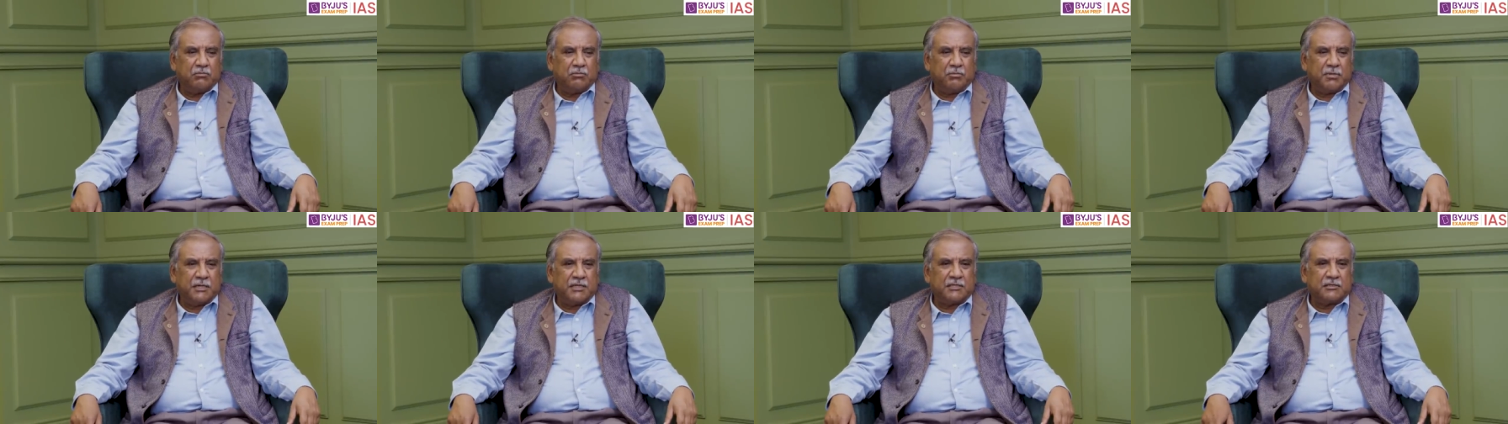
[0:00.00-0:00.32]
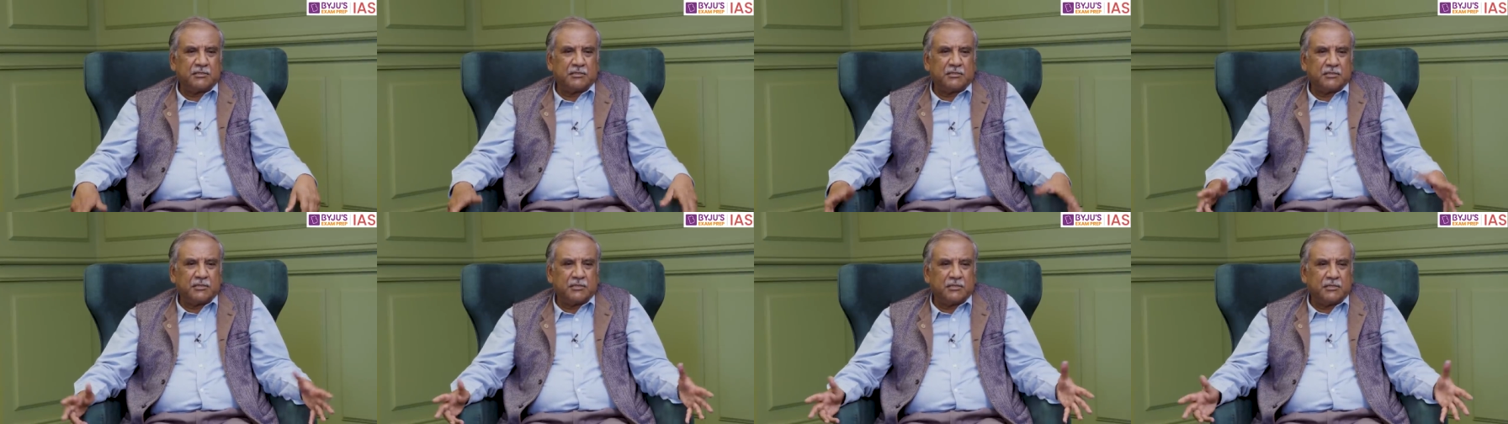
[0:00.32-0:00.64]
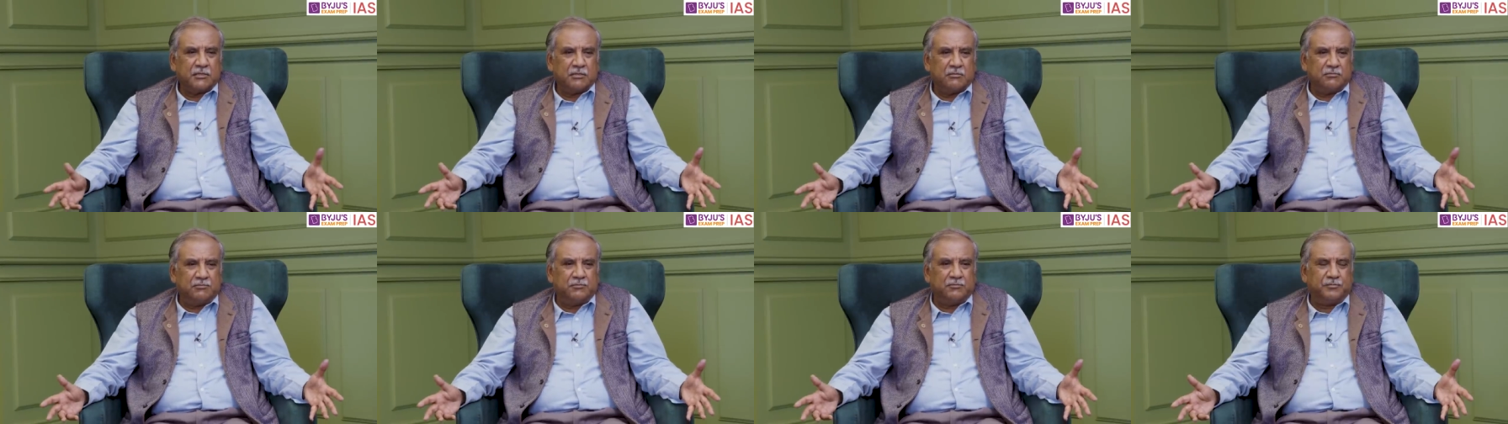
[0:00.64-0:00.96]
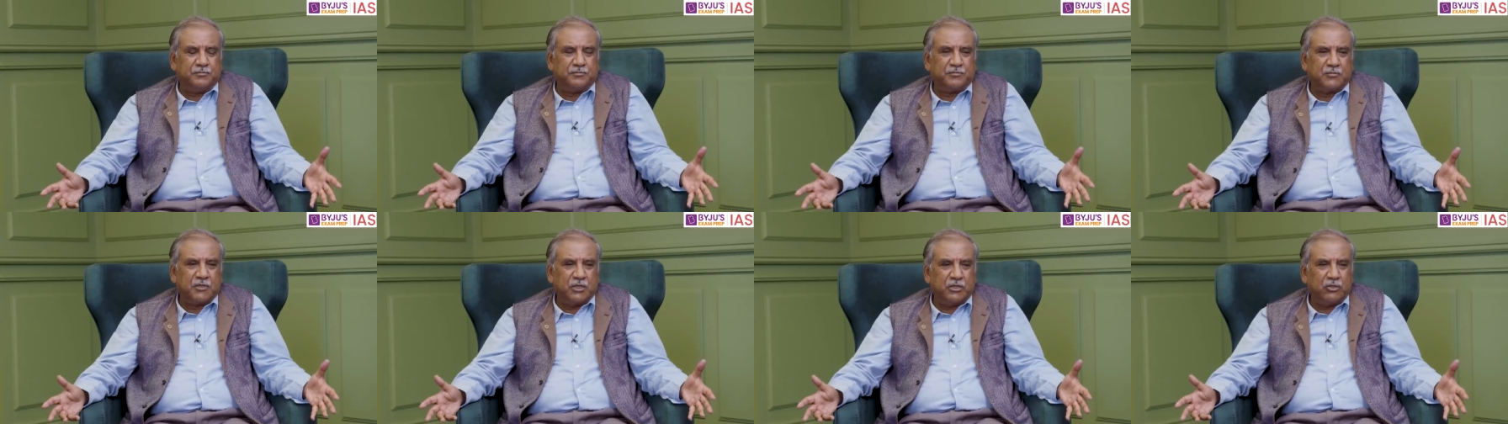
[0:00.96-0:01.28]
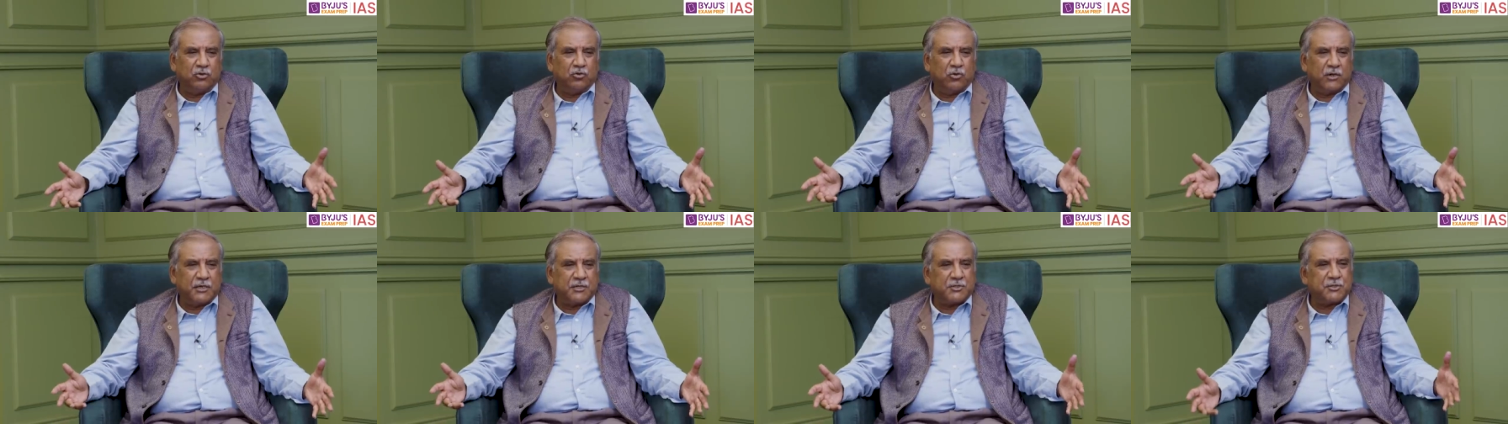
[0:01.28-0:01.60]
but
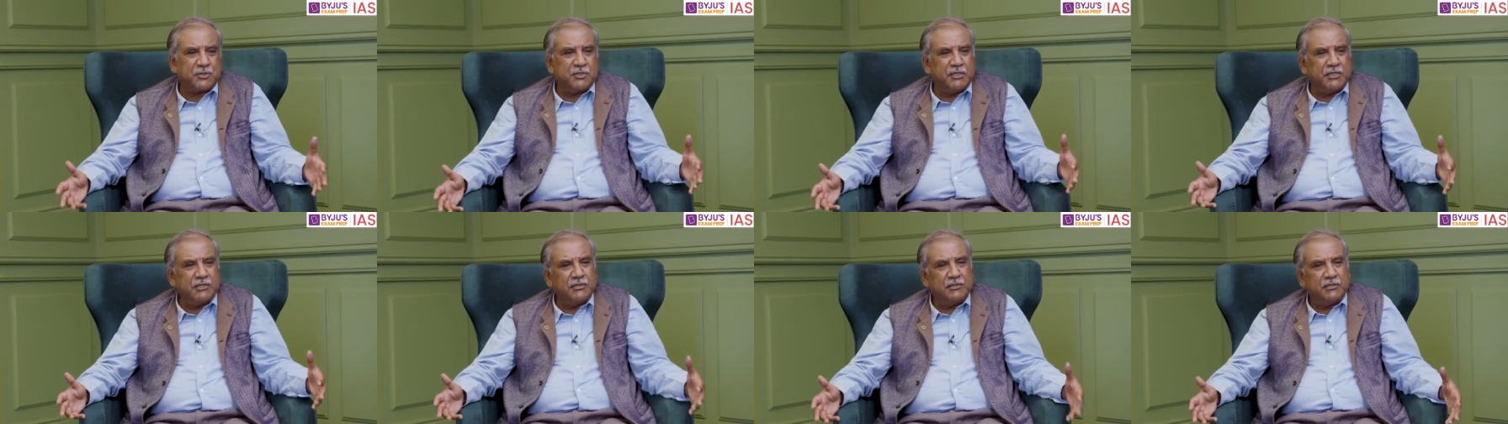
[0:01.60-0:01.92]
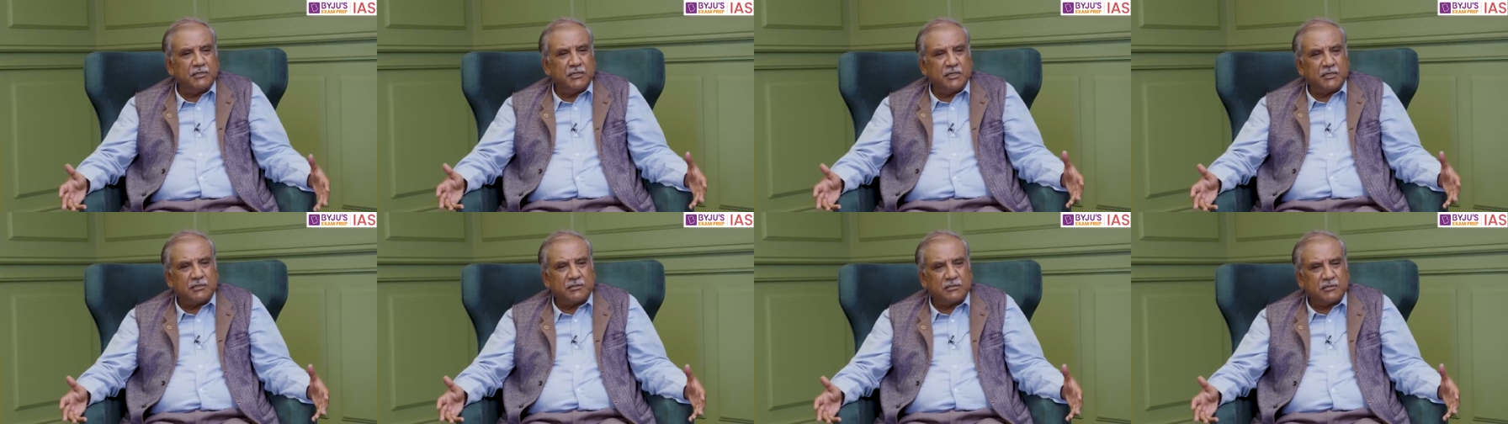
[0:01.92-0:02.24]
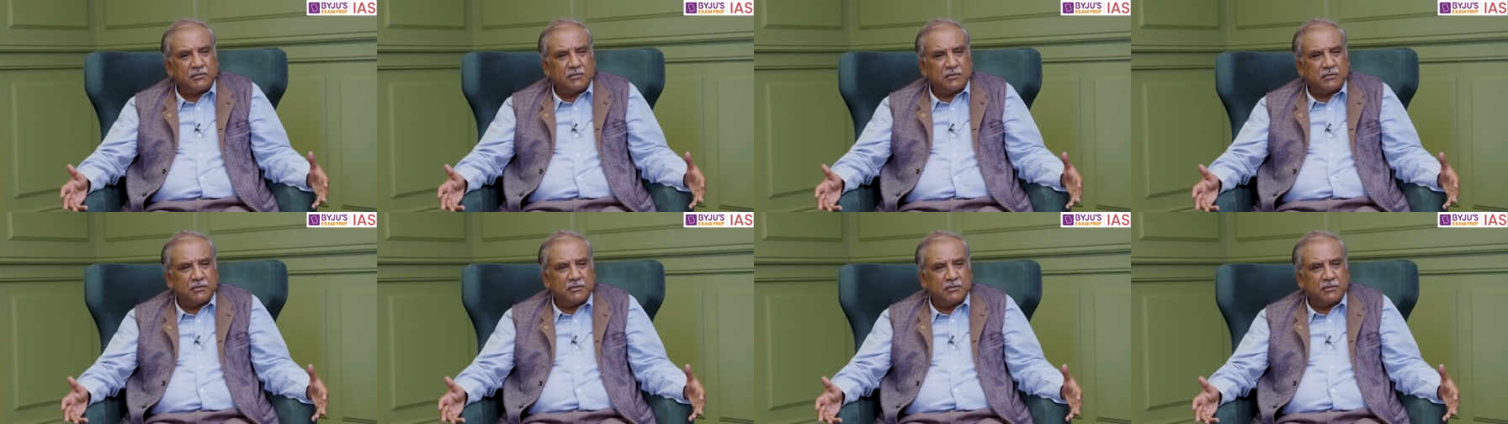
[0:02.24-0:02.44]
you are seeing that